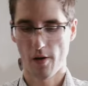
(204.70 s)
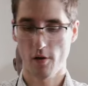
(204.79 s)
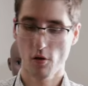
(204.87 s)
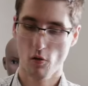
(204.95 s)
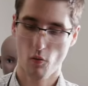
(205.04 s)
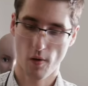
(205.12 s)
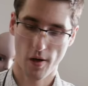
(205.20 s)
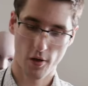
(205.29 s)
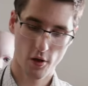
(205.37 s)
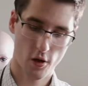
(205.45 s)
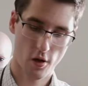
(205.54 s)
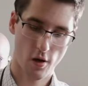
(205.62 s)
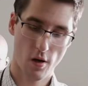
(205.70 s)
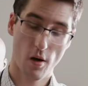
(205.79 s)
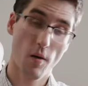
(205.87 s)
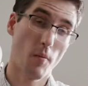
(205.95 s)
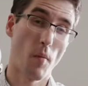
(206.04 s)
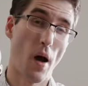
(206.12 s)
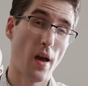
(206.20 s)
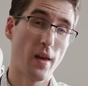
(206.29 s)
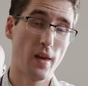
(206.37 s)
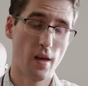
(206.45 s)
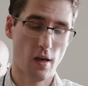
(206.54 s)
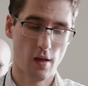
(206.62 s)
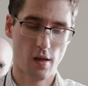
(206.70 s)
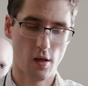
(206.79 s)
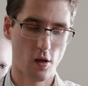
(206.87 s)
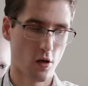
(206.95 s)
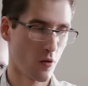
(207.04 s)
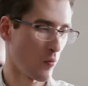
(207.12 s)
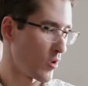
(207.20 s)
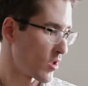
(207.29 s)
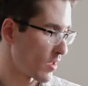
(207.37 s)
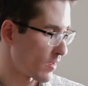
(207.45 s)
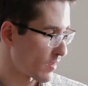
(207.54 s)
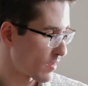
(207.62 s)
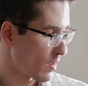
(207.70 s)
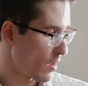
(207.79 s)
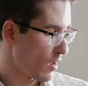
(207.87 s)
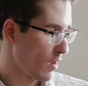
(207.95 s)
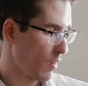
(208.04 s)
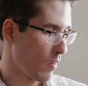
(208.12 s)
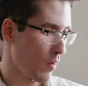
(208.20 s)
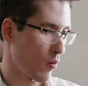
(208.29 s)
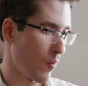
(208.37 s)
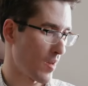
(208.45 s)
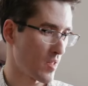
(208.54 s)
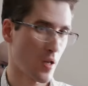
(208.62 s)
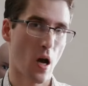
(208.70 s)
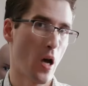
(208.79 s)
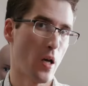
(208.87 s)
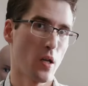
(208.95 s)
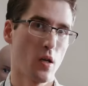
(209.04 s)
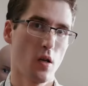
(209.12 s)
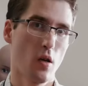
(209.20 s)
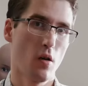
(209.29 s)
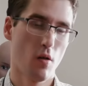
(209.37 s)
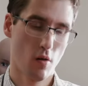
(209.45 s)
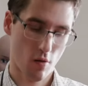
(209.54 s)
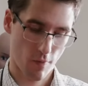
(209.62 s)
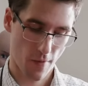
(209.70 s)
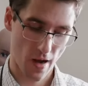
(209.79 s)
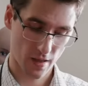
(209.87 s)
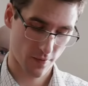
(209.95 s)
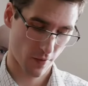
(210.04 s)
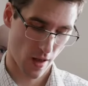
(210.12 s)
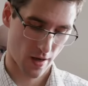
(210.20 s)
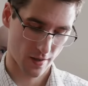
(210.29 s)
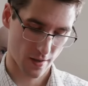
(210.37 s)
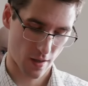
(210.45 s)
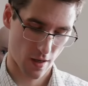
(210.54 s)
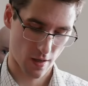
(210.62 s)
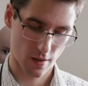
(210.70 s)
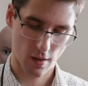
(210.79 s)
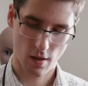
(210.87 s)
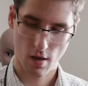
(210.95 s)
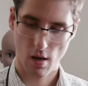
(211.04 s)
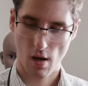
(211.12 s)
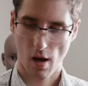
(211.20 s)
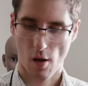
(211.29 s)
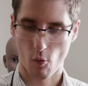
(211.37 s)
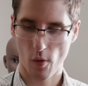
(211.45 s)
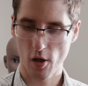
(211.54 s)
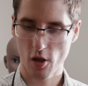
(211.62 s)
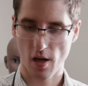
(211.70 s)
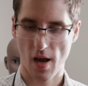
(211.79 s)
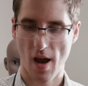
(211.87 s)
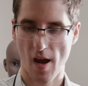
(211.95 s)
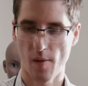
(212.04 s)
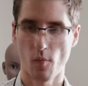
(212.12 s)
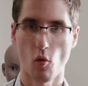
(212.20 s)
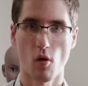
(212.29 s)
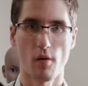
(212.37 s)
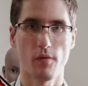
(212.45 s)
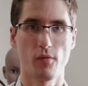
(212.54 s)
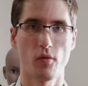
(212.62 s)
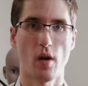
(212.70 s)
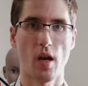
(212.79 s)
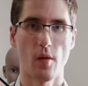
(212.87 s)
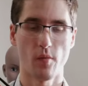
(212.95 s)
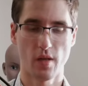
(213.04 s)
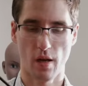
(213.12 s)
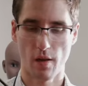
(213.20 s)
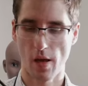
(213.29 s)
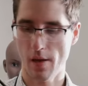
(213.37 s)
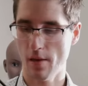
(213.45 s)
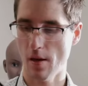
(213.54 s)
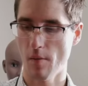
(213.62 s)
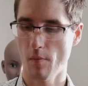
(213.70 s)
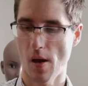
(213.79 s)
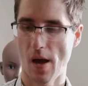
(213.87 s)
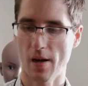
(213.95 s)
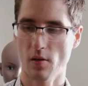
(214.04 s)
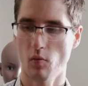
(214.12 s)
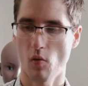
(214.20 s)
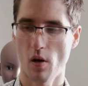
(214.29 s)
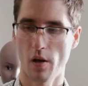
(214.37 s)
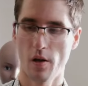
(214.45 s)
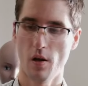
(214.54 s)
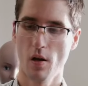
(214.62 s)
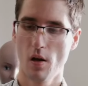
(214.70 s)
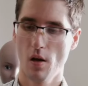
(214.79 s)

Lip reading: I do wish my kit here, which is the Westcott Fast Flags kit, I wish it had more frames. I like the Impact one.